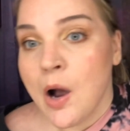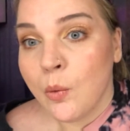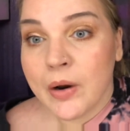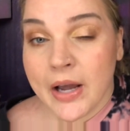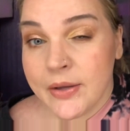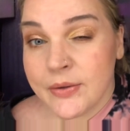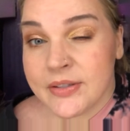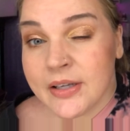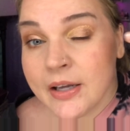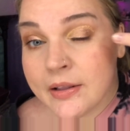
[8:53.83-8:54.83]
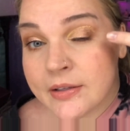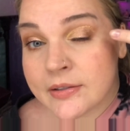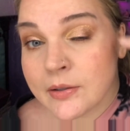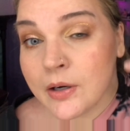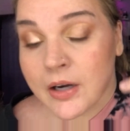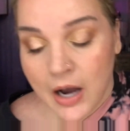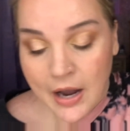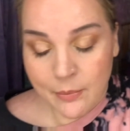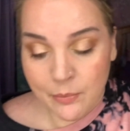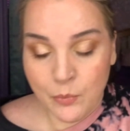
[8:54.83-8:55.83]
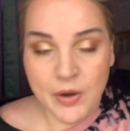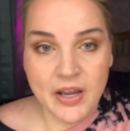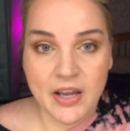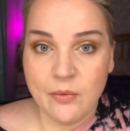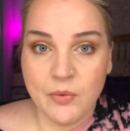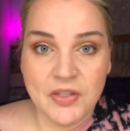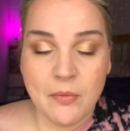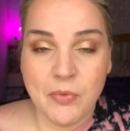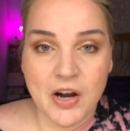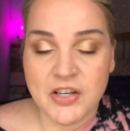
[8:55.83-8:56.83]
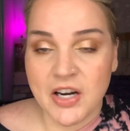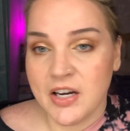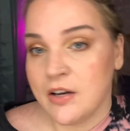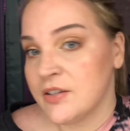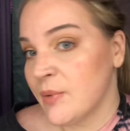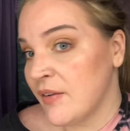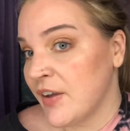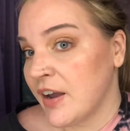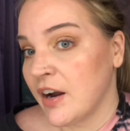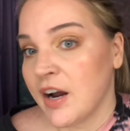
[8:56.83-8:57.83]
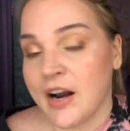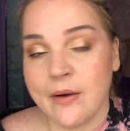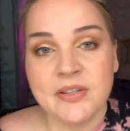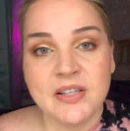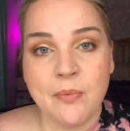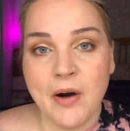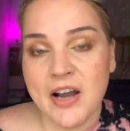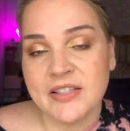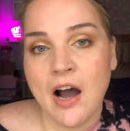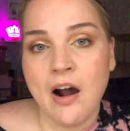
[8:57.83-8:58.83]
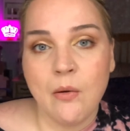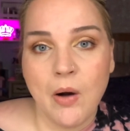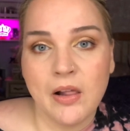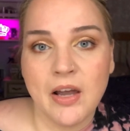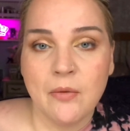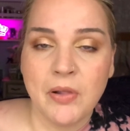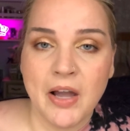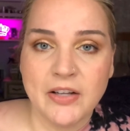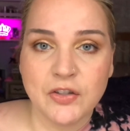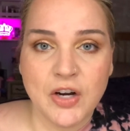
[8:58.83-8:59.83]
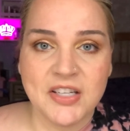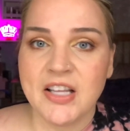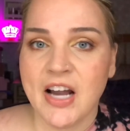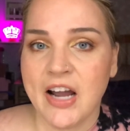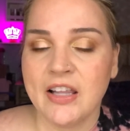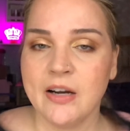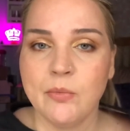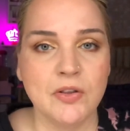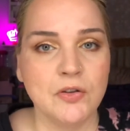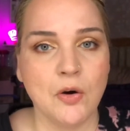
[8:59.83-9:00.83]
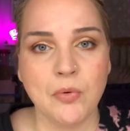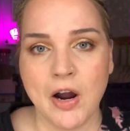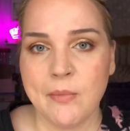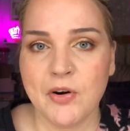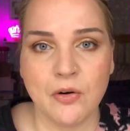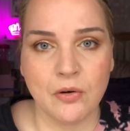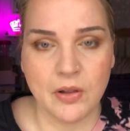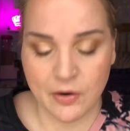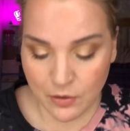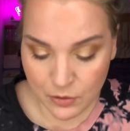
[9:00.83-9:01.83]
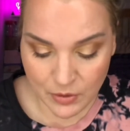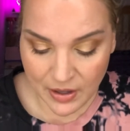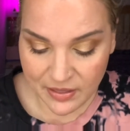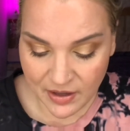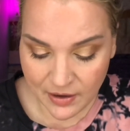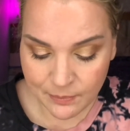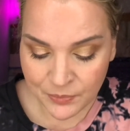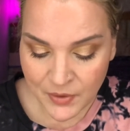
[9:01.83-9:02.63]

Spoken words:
When I used it in this look, I went in with a brush. I didn't use my finger, and I was surprised at how well it applied straight to the eyelid with no primer, no glitter glue, nothing.